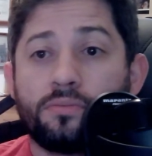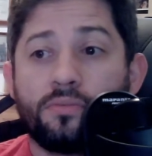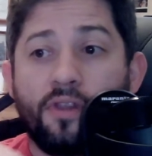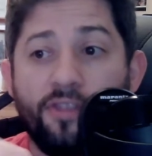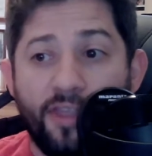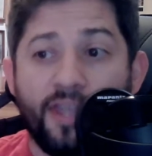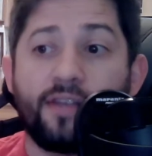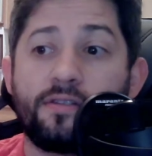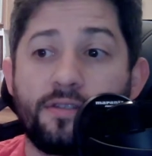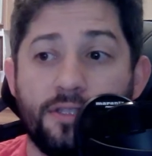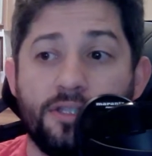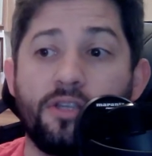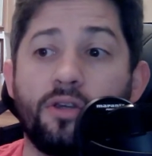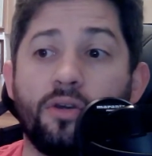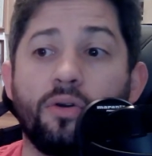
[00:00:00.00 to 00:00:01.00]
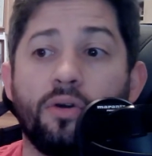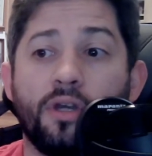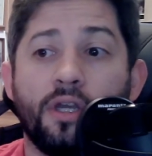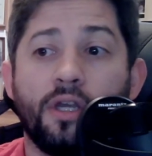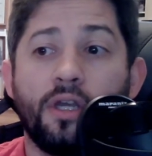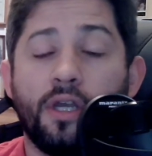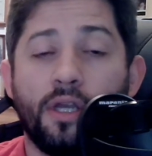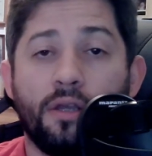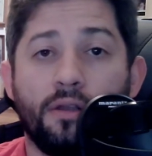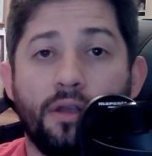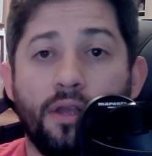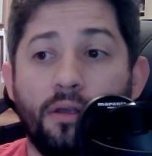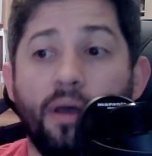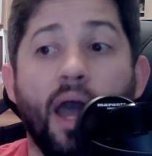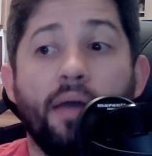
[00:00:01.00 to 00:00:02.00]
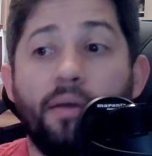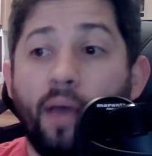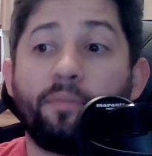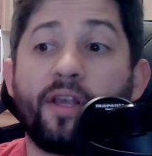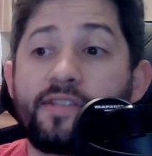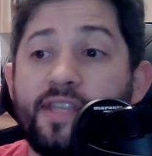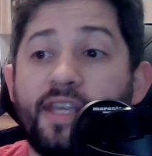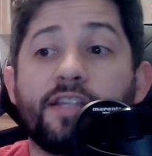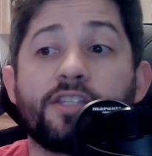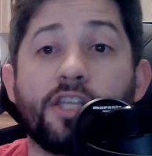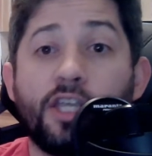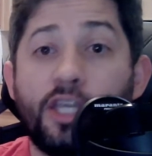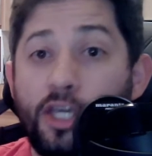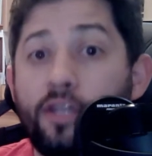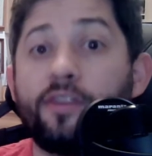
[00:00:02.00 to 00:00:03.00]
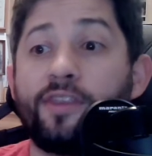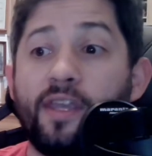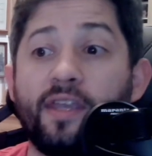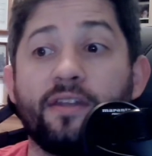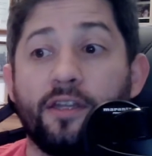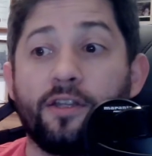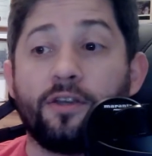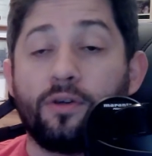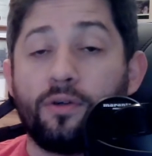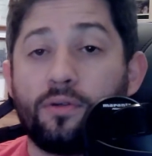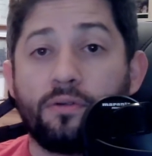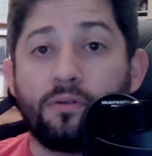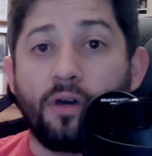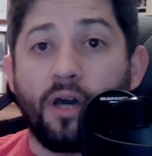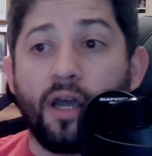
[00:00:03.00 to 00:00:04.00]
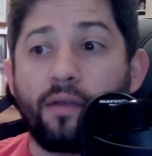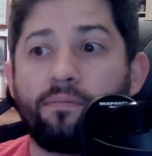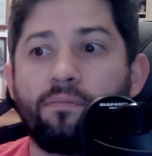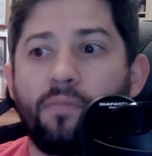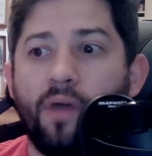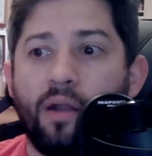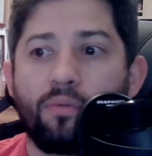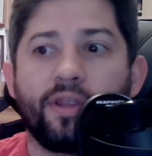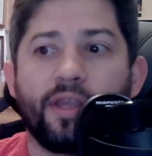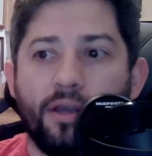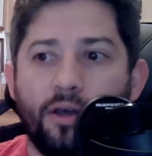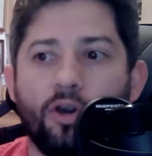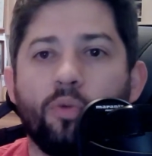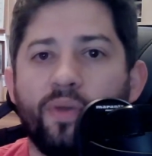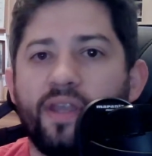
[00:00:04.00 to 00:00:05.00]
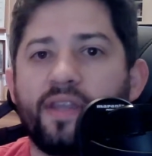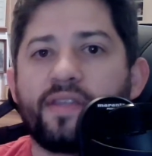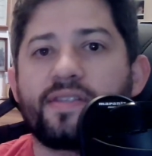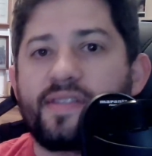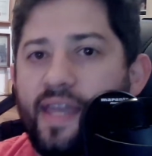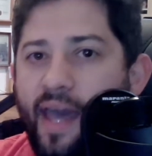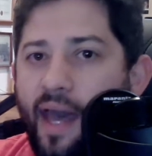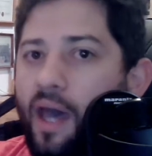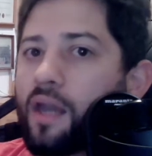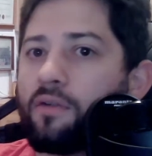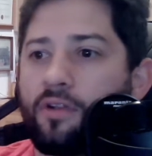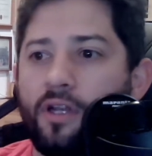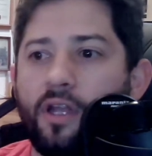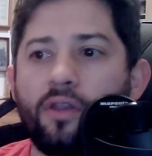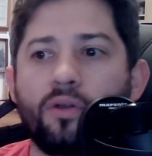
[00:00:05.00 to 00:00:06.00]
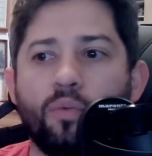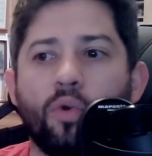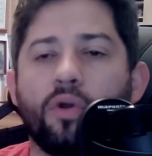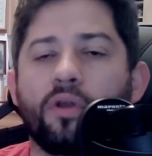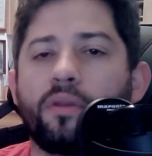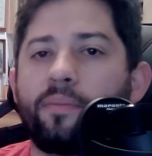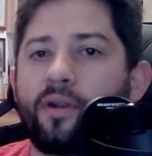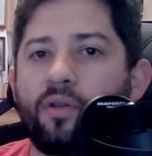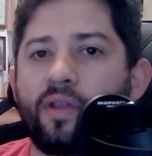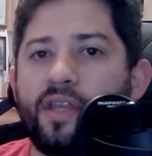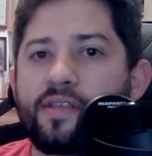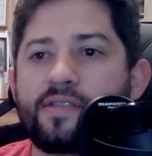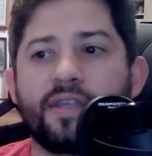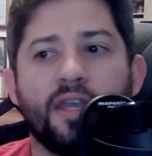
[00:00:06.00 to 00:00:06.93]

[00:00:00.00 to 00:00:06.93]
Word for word: thing to do. I, I'm not saying it's a good thing to do. I, I really hope we can stay out of another war in the Middle East.